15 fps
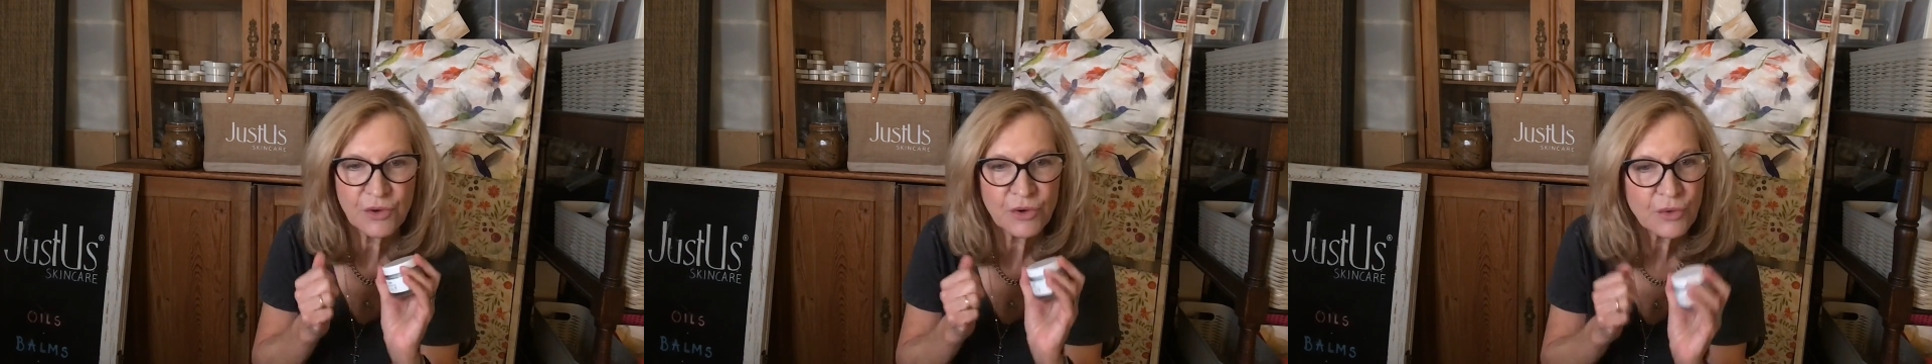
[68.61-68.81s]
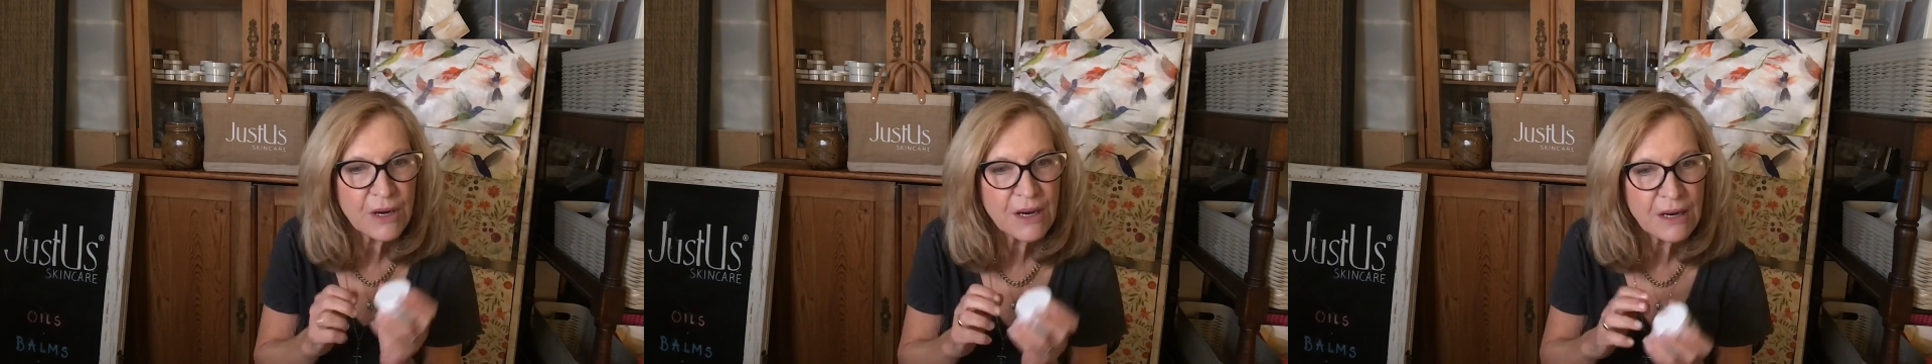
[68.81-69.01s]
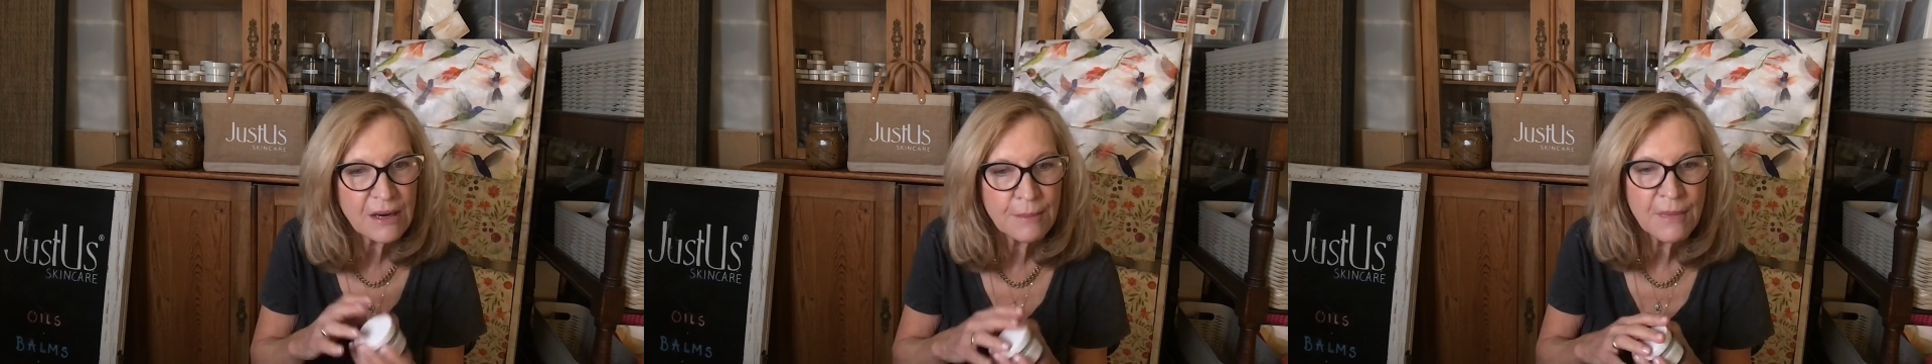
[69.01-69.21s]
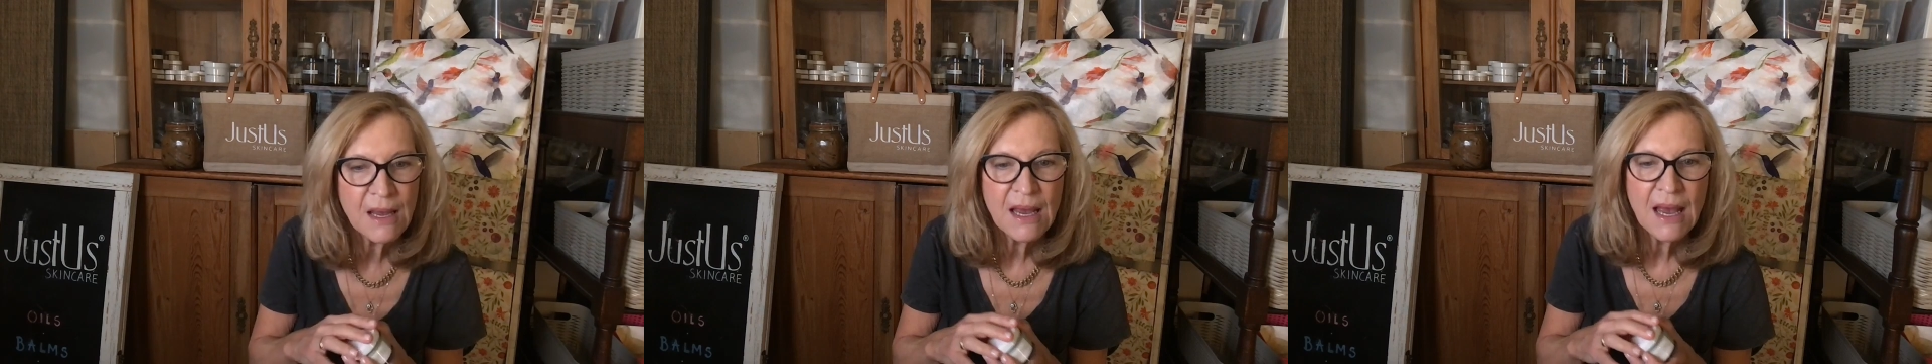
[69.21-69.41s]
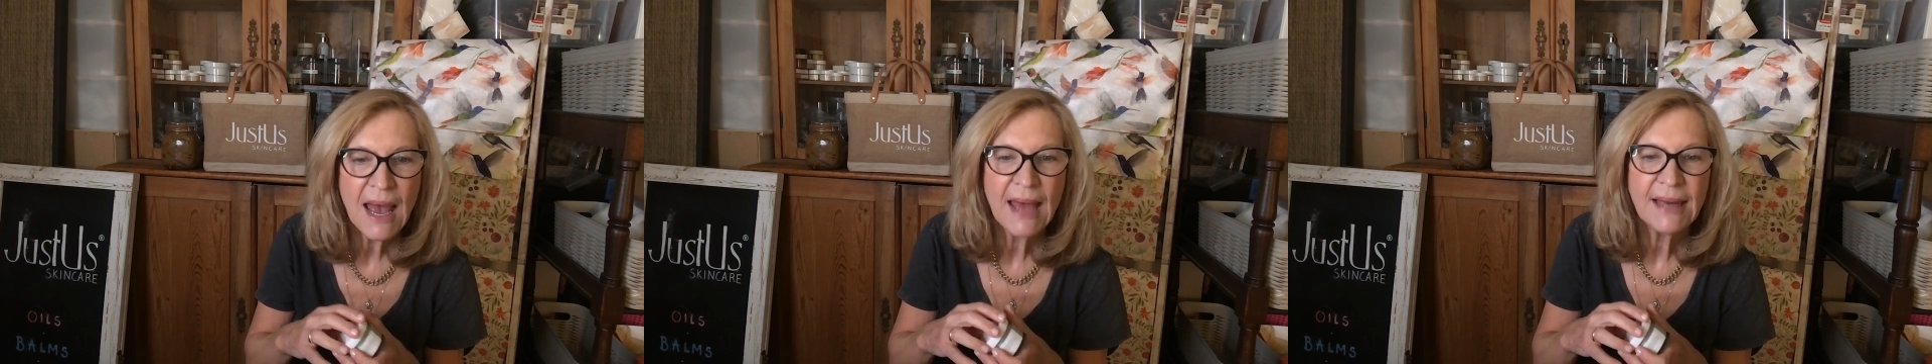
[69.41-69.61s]
cream,
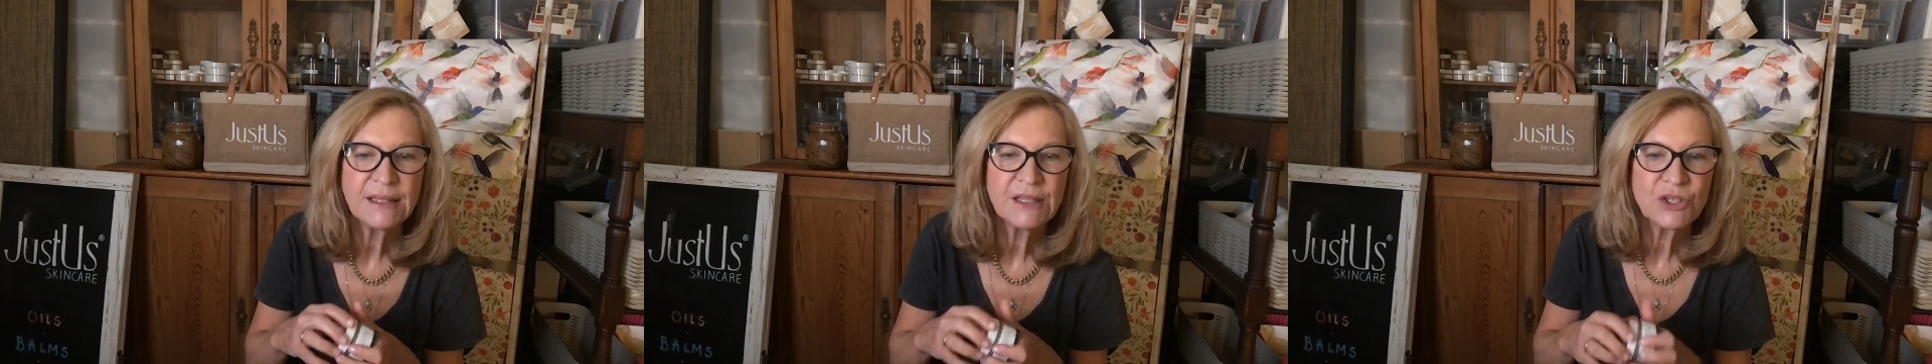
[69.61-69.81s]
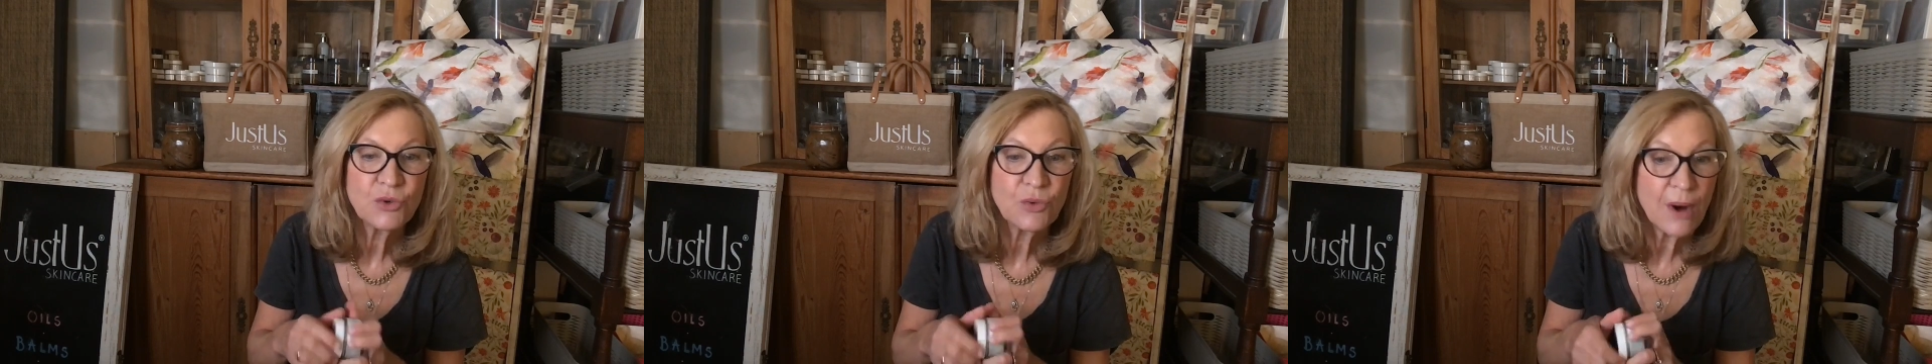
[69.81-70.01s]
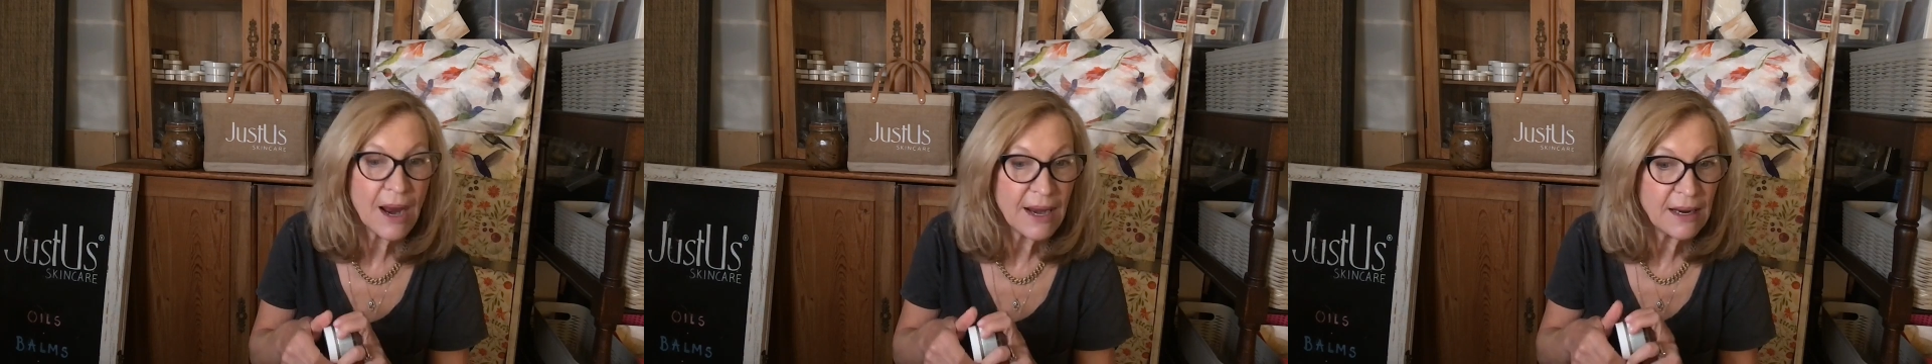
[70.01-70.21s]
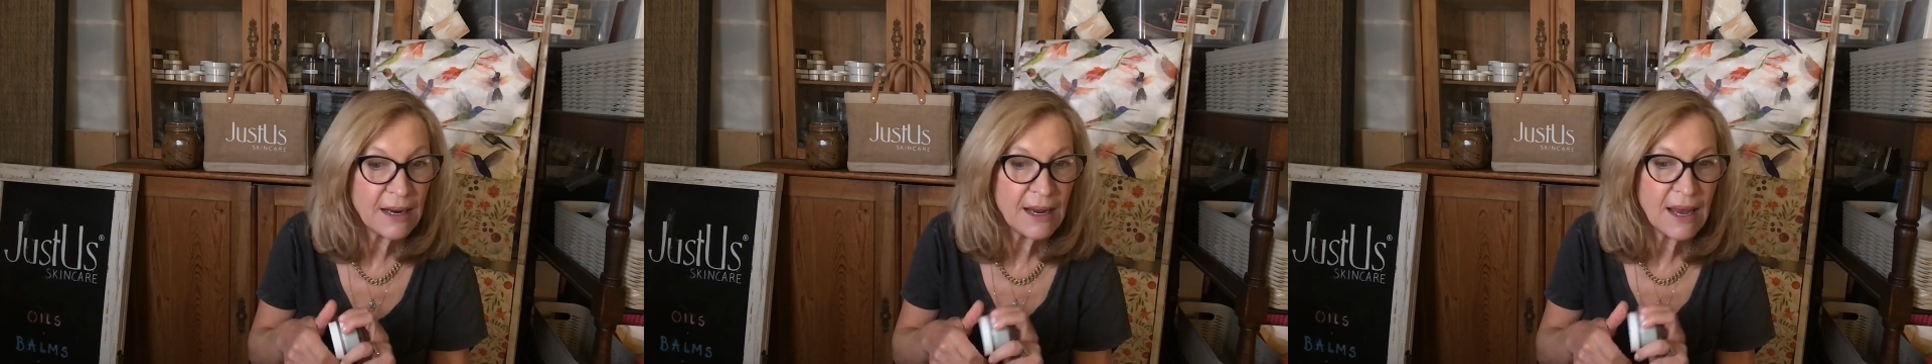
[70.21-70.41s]
and it's great.